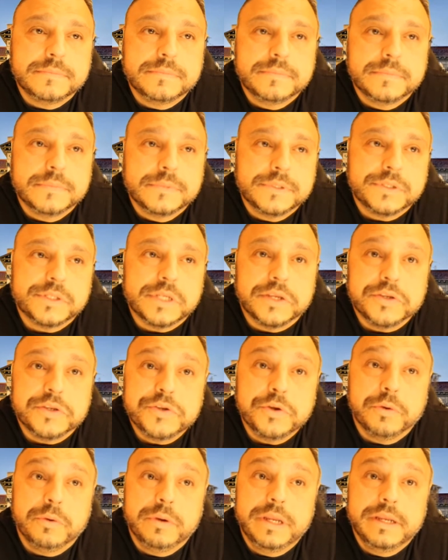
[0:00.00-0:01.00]

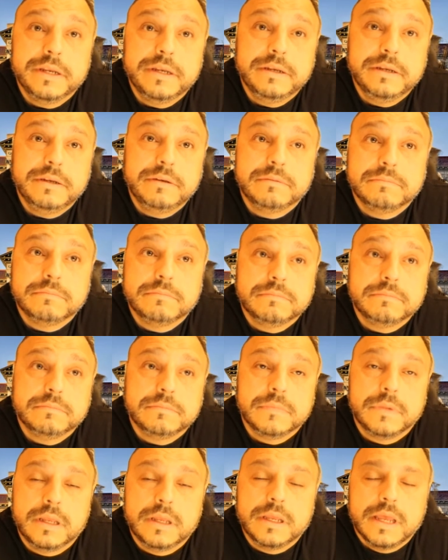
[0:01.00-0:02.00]
centurion?
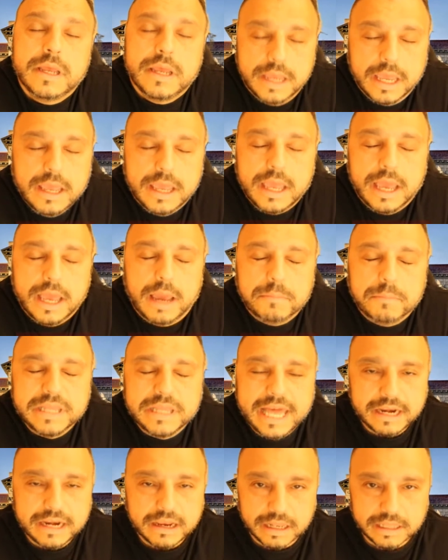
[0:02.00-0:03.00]
I'm
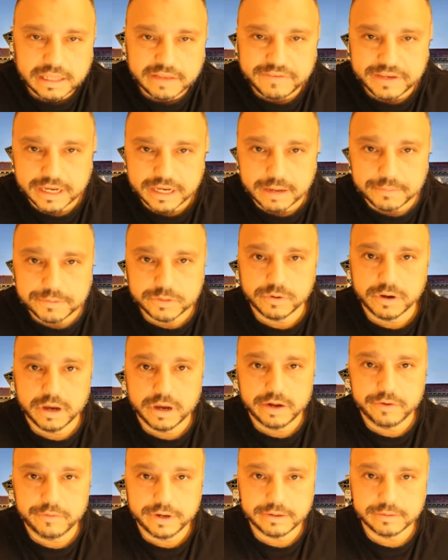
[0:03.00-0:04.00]
planning on living up to
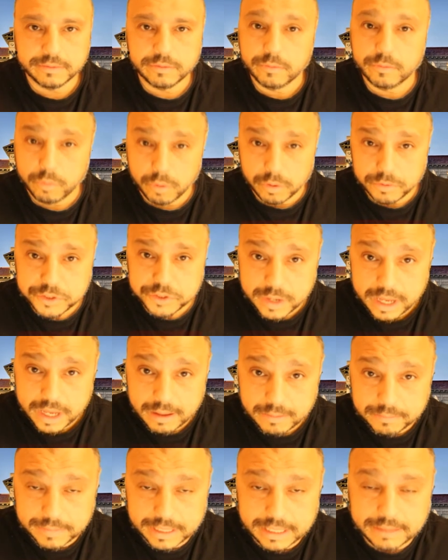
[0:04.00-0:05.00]
100. Won't you
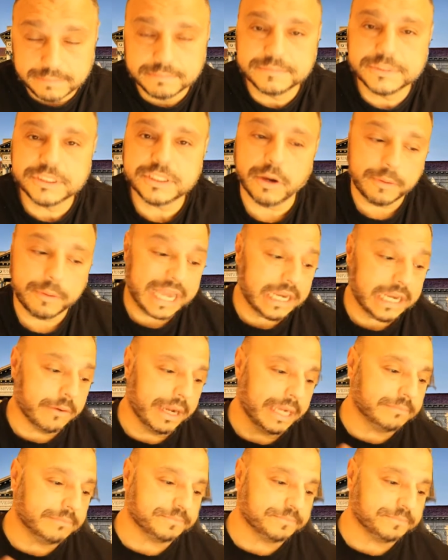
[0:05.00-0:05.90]
help me? So anyway,